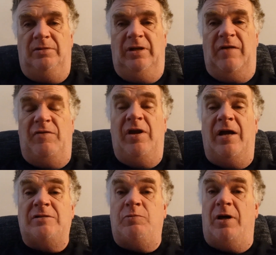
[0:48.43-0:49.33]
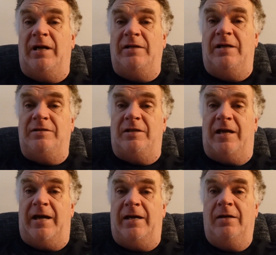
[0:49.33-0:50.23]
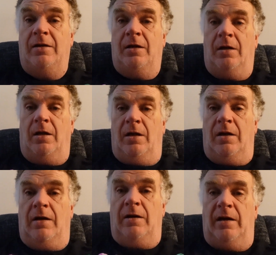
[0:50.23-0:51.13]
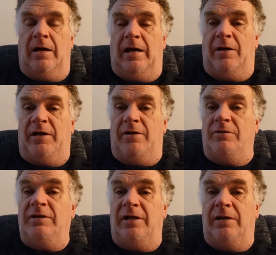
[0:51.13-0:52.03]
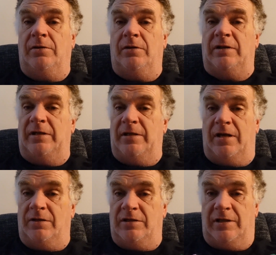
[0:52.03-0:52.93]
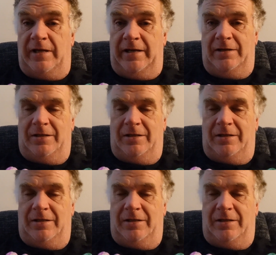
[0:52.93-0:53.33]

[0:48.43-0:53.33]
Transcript: You can guess what I did today? I guarantee you I didn't edit today.